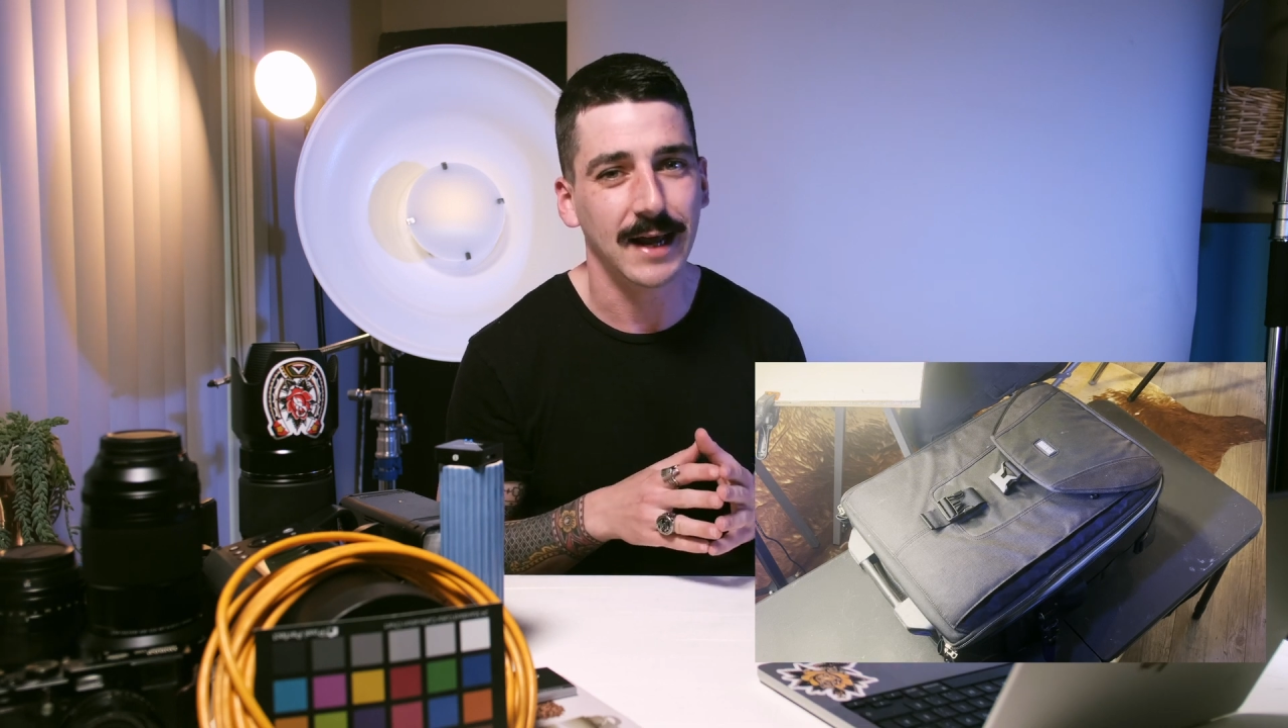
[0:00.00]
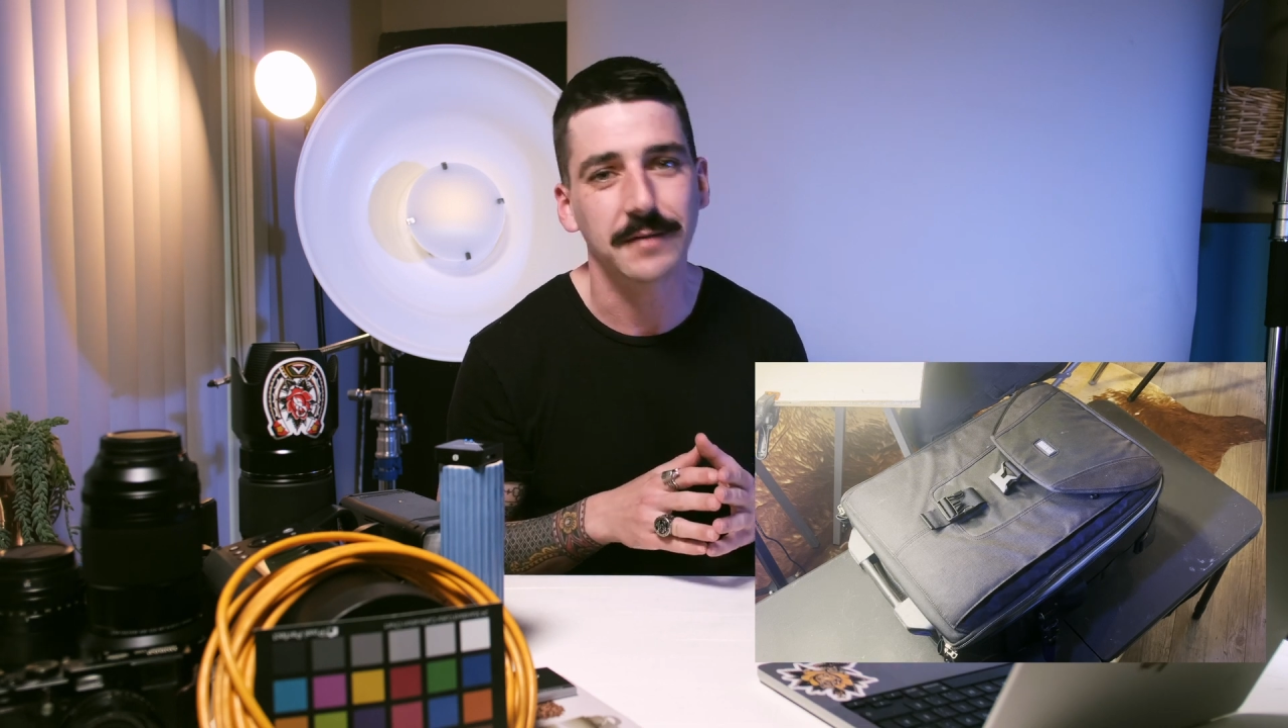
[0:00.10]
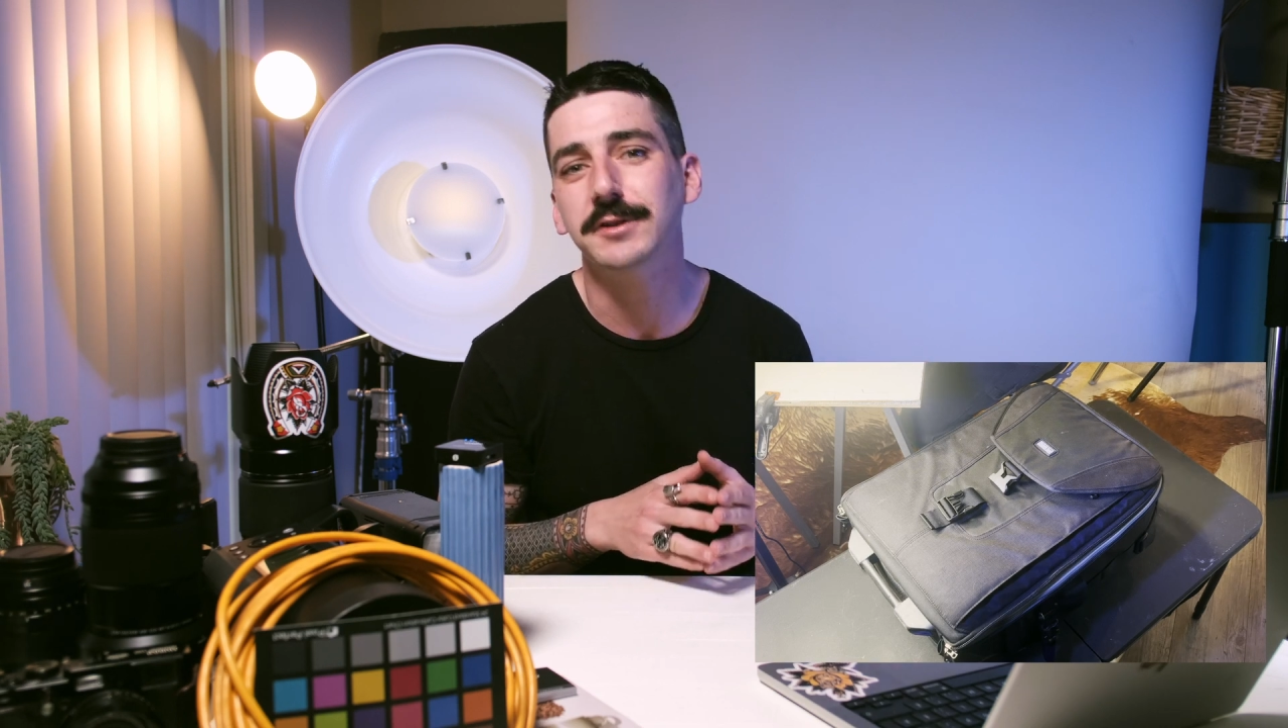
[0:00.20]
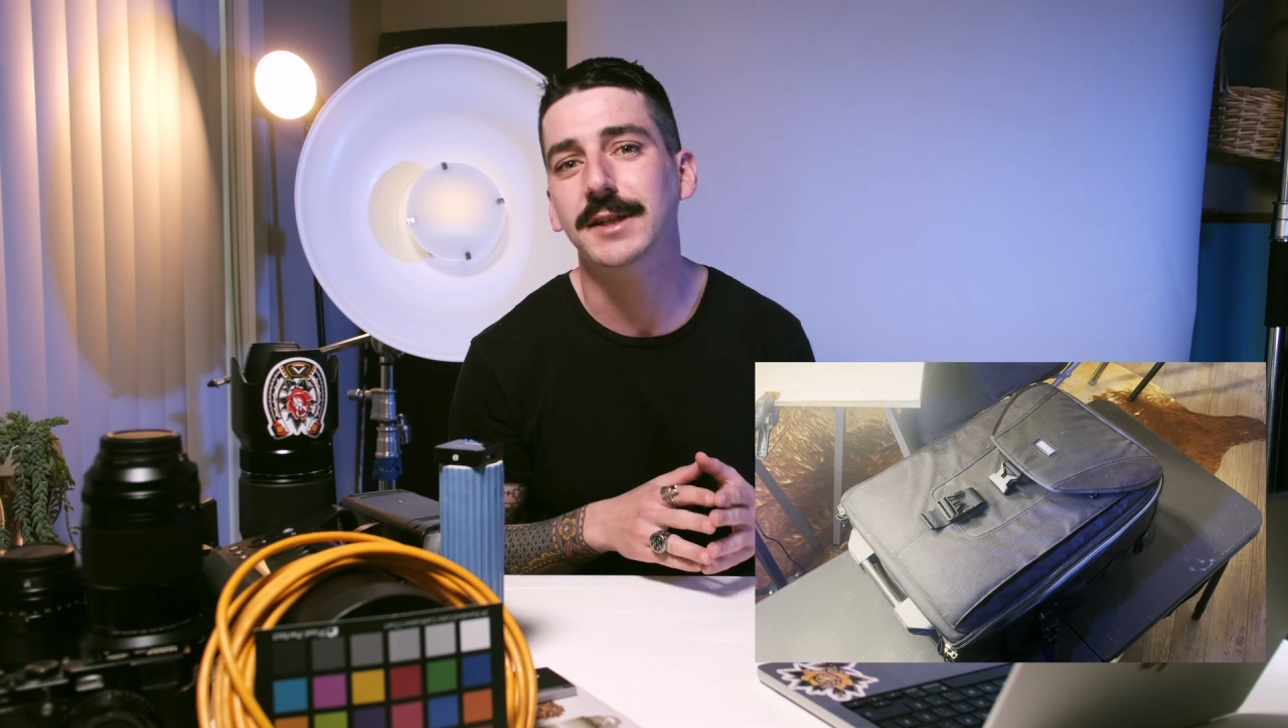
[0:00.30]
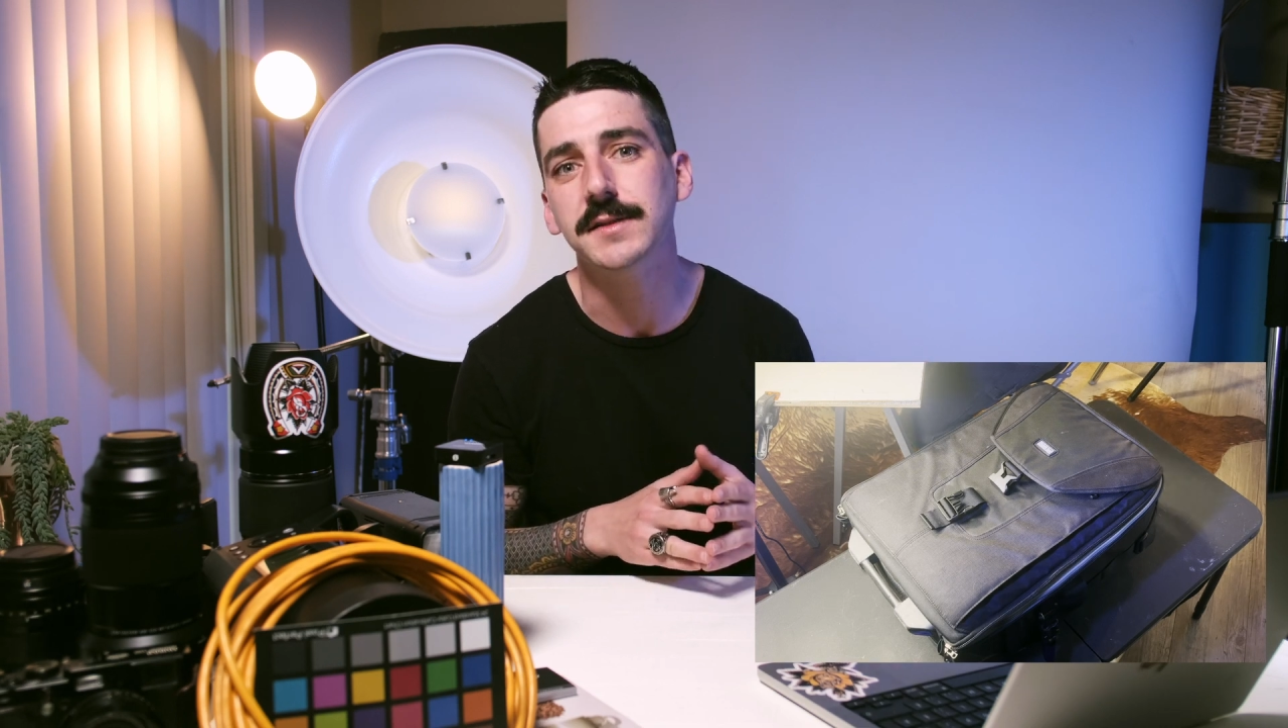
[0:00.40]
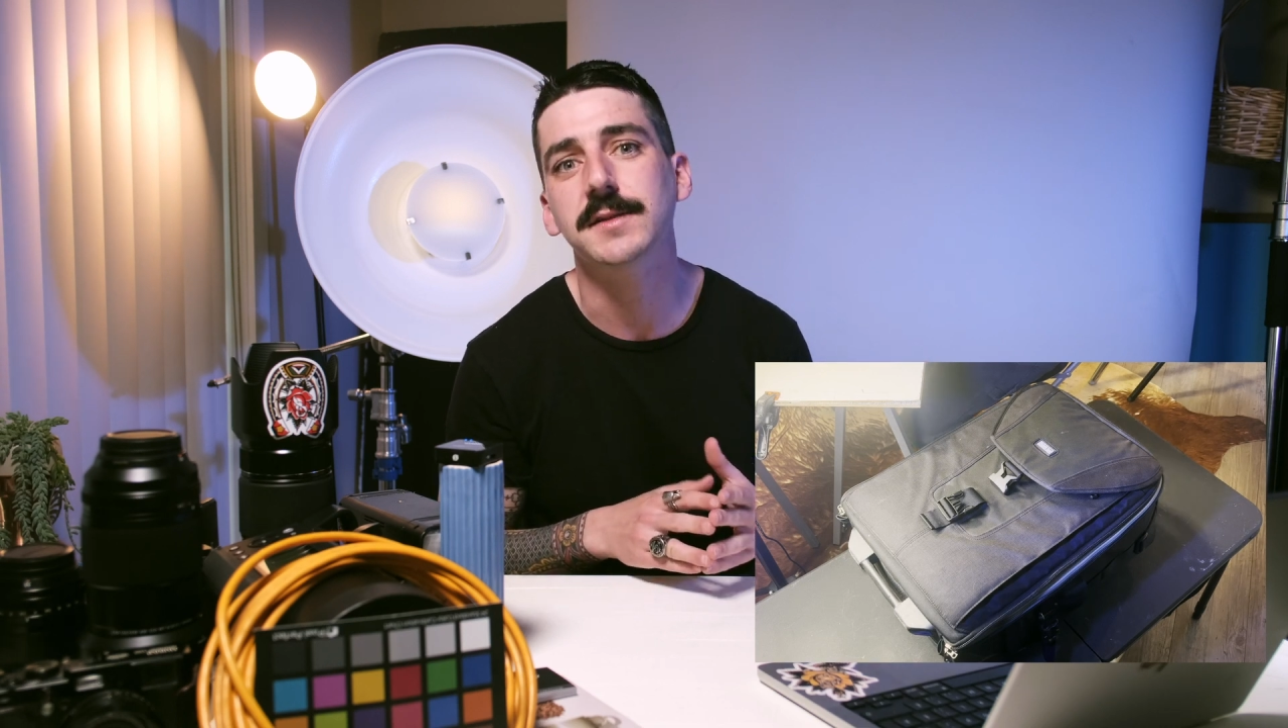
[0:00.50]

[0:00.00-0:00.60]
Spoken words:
advertised